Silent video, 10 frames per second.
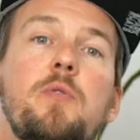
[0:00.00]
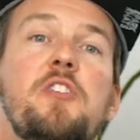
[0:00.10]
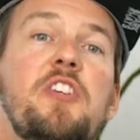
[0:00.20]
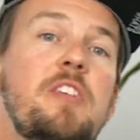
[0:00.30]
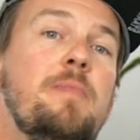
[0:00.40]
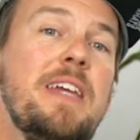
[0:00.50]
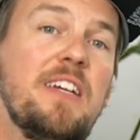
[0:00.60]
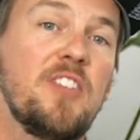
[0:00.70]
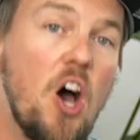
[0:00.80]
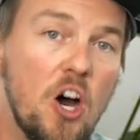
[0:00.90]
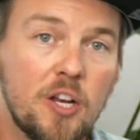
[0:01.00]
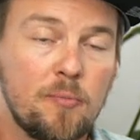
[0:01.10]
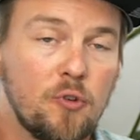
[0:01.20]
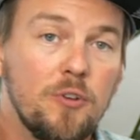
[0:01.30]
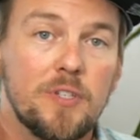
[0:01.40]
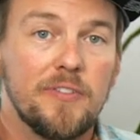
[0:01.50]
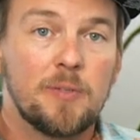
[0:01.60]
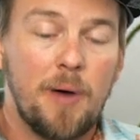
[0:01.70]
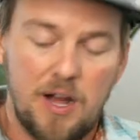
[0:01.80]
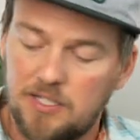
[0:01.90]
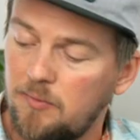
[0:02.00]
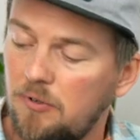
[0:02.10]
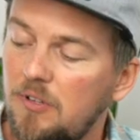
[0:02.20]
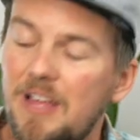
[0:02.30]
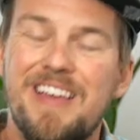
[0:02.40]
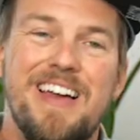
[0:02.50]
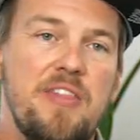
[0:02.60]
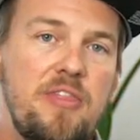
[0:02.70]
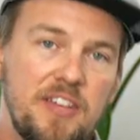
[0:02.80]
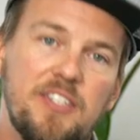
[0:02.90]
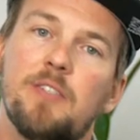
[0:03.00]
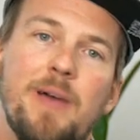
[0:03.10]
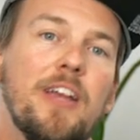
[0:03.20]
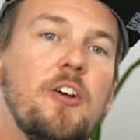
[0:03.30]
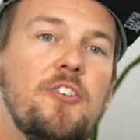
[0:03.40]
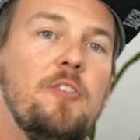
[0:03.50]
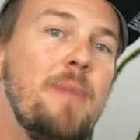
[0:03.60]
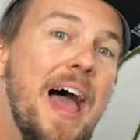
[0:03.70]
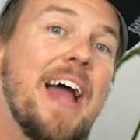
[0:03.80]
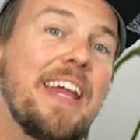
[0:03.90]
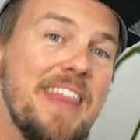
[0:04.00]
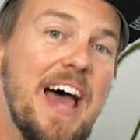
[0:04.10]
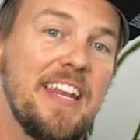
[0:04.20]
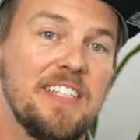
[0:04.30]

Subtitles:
when you need to be as unobtrusive as possible, and this is my go-to bag in that